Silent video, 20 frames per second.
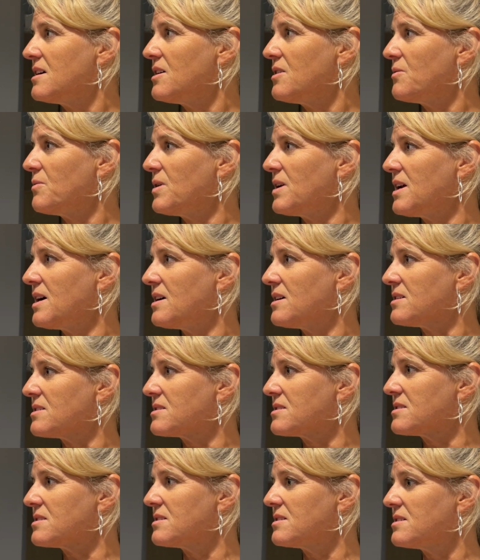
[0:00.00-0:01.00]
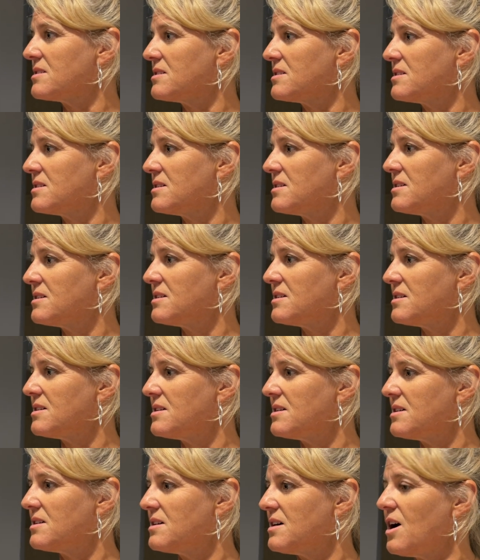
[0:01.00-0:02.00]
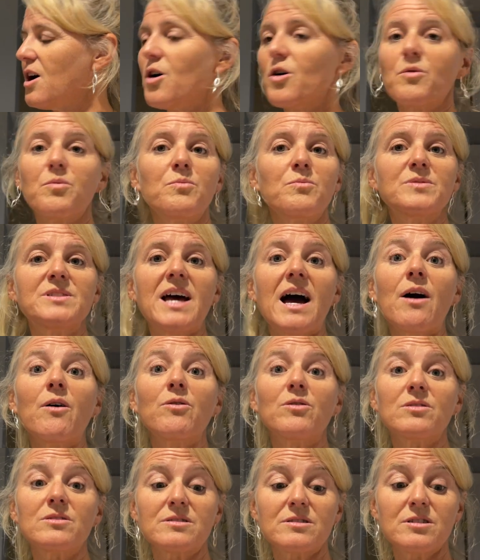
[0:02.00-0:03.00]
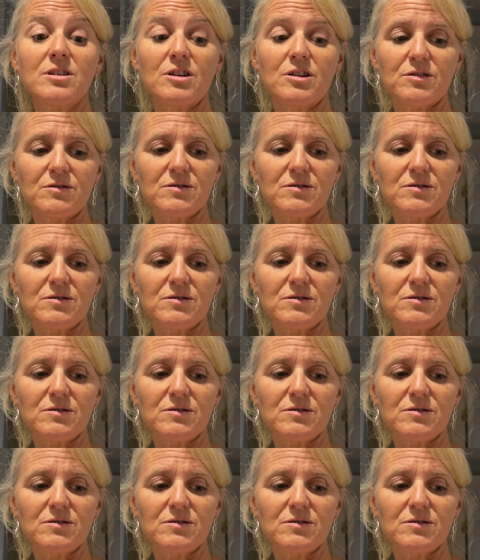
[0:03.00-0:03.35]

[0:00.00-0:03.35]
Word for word: what else? Oh, towels too.